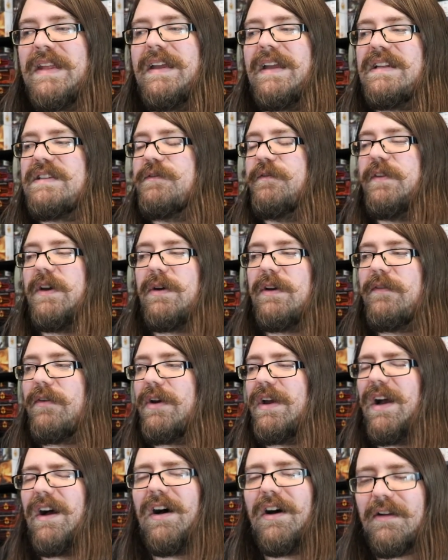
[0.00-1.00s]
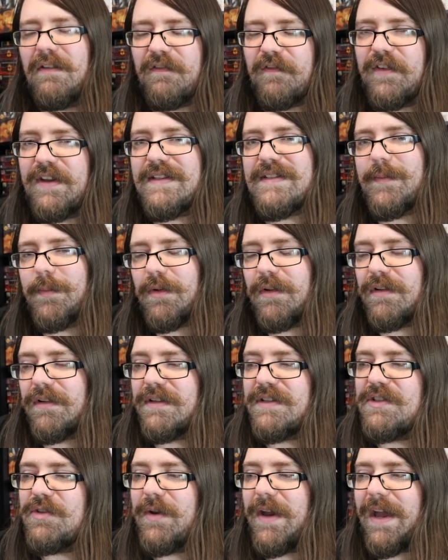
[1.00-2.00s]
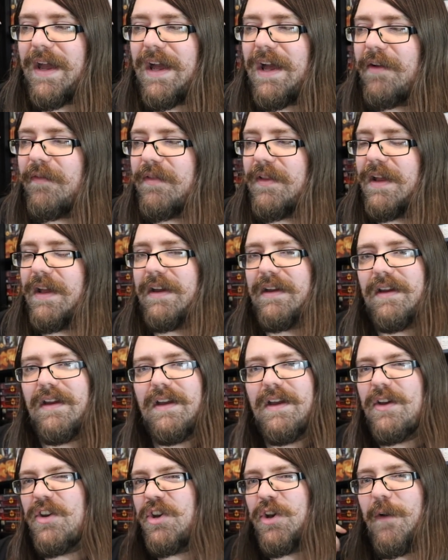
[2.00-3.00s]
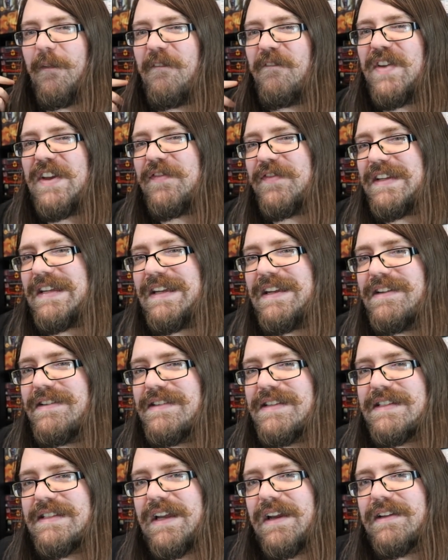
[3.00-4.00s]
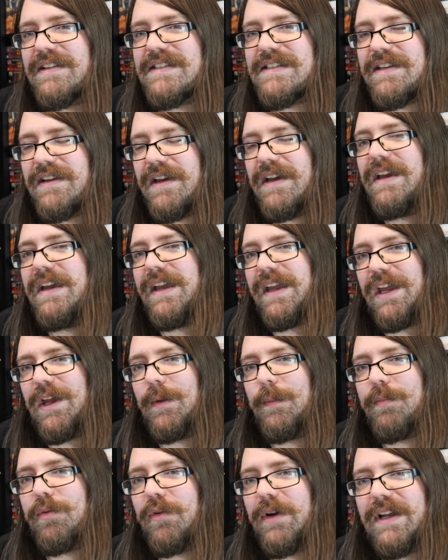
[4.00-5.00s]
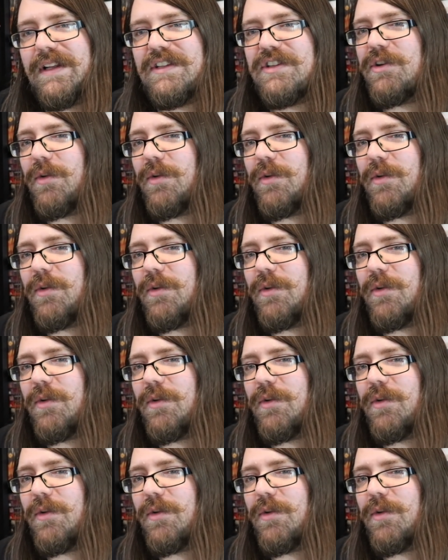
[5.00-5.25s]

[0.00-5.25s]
It's very, very unfeasible to have like, you know, 15 sets in print.